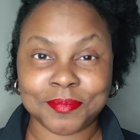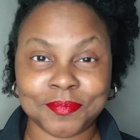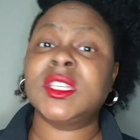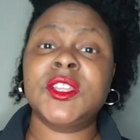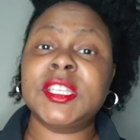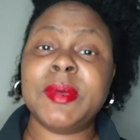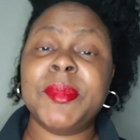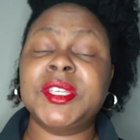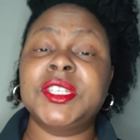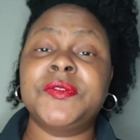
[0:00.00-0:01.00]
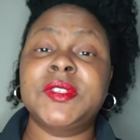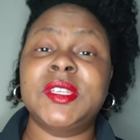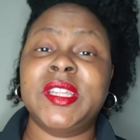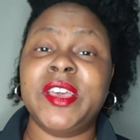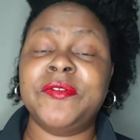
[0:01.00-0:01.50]
So that's my message for
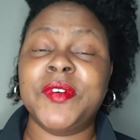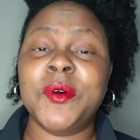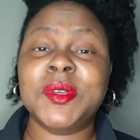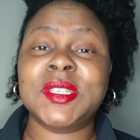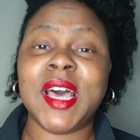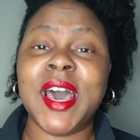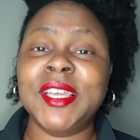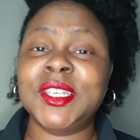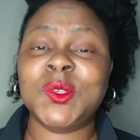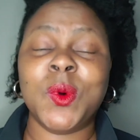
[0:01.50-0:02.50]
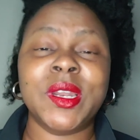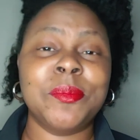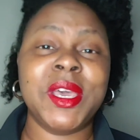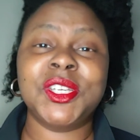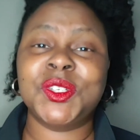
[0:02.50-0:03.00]
today, folks. I just want to
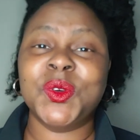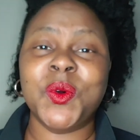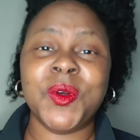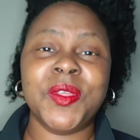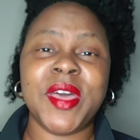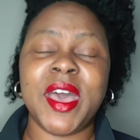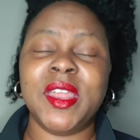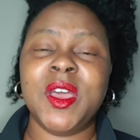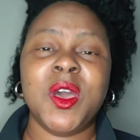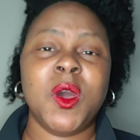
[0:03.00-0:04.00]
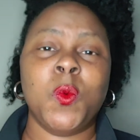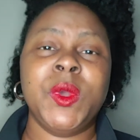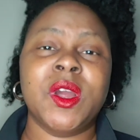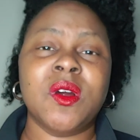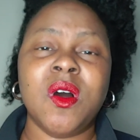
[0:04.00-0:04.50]
make sure that
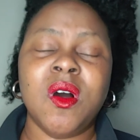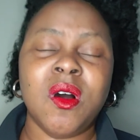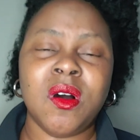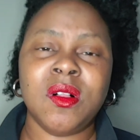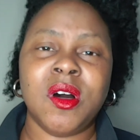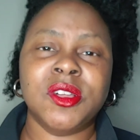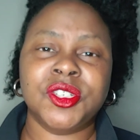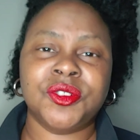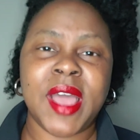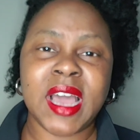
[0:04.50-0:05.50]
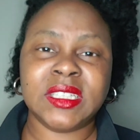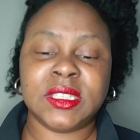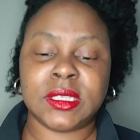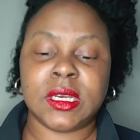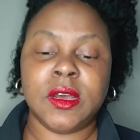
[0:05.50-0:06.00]
we are all on track
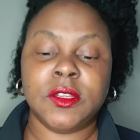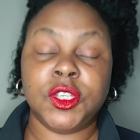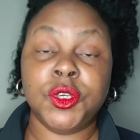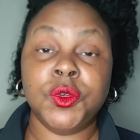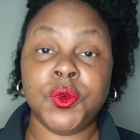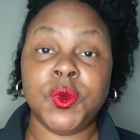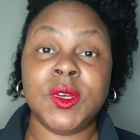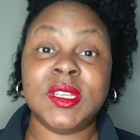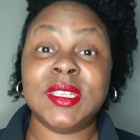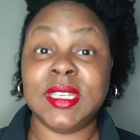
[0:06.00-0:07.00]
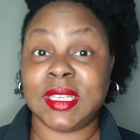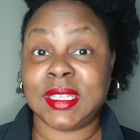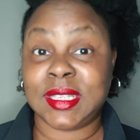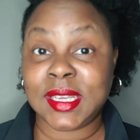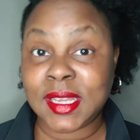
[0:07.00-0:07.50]
to
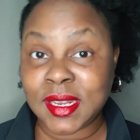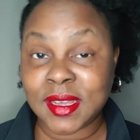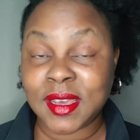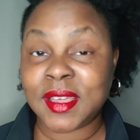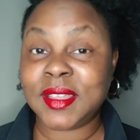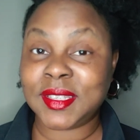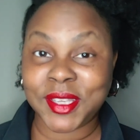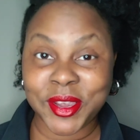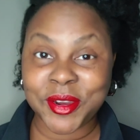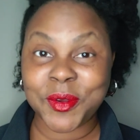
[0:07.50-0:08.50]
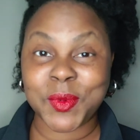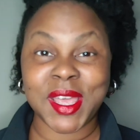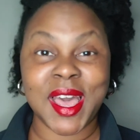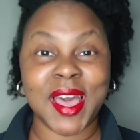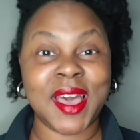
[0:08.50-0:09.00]
succeed this year. We
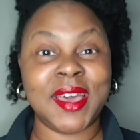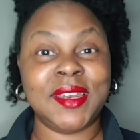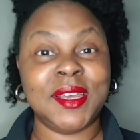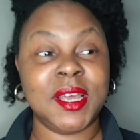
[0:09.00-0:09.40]
had